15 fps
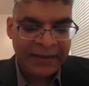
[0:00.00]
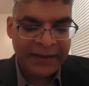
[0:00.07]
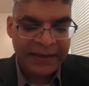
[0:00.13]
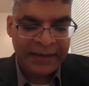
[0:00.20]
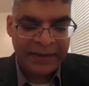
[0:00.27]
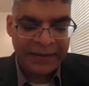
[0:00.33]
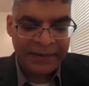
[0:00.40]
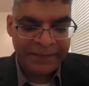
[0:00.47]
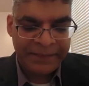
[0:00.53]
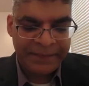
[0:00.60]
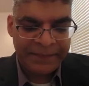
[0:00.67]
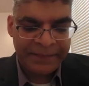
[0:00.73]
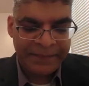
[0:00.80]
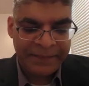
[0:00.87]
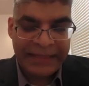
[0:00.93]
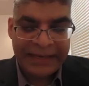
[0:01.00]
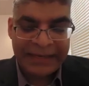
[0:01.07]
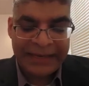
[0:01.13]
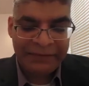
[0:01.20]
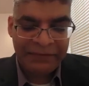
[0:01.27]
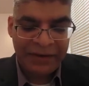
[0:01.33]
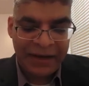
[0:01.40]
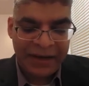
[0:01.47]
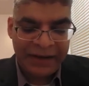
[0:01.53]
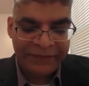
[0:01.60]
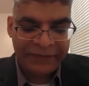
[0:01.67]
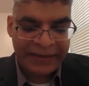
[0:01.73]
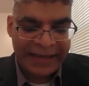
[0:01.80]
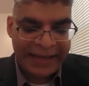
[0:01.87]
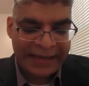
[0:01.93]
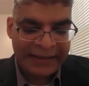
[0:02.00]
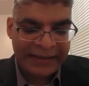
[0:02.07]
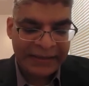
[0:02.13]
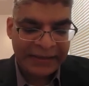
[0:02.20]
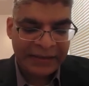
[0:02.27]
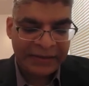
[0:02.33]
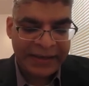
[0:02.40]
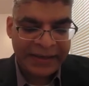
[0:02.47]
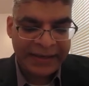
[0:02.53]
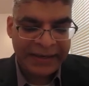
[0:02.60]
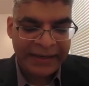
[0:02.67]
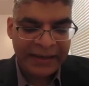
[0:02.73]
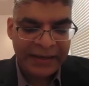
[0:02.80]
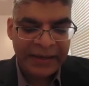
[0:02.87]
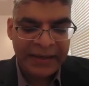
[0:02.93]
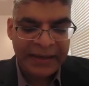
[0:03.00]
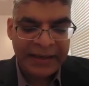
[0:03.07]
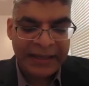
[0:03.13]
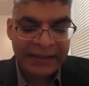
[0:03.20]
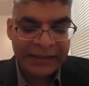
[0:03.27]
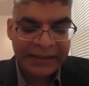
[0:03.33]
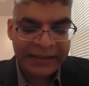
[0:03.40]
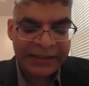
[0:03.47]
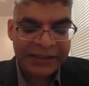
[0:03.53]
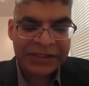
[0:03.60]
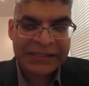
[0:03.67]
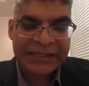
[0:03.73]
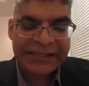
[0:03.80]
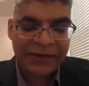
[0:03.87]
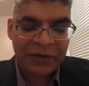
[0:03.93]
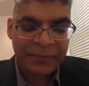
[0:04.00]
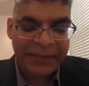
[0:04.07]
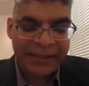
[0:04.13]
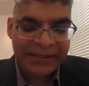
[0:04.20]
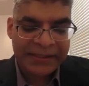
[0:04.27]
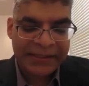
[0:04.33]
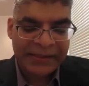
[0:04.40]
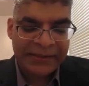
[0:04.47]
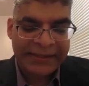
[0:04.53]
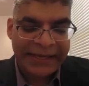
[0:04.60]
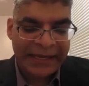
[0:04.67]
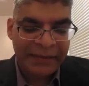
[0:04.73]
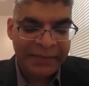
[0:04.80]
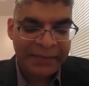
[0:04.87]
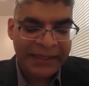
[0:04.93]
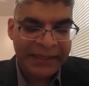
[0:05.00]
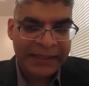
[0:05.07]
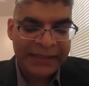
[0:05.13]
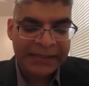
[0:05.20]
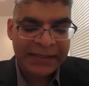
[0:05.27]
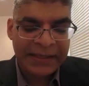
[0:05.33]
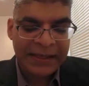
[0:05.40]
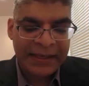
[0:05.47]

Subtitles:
That often had chronic health conditions like obesity or diabetes.